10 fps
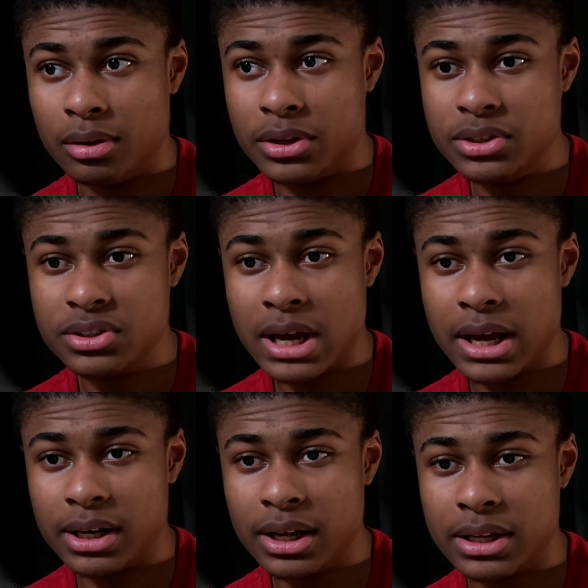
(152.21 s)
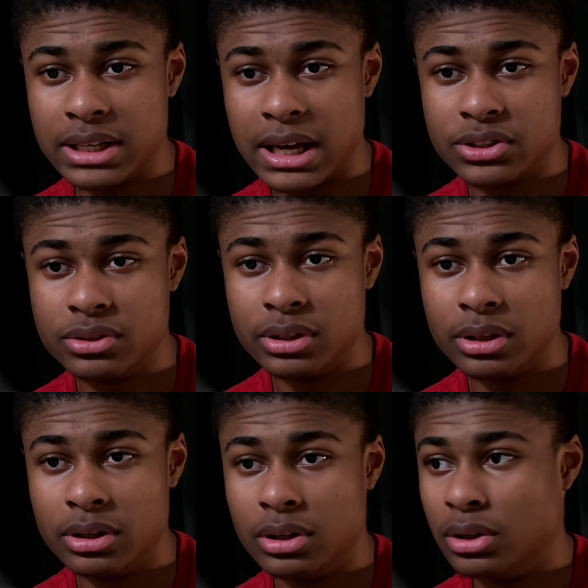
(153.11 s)
This is kind of nice actually.
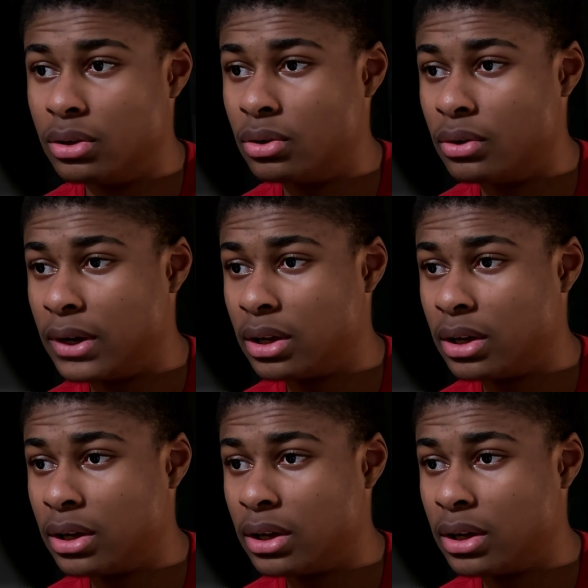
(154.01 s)
So if I